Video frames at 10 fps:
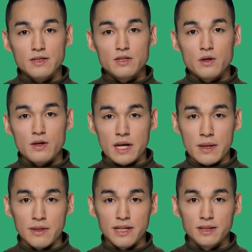First,
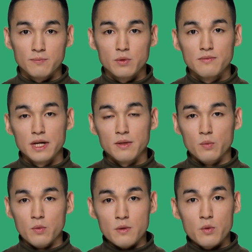having an amplifier
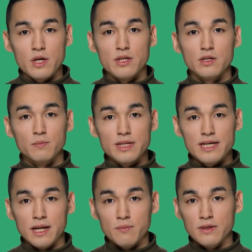will require you to
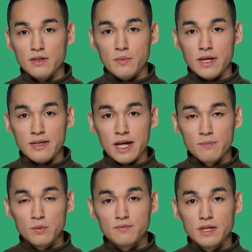pick everything like an
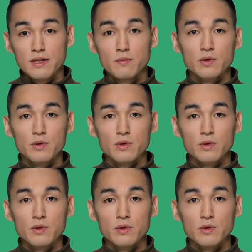amplifier,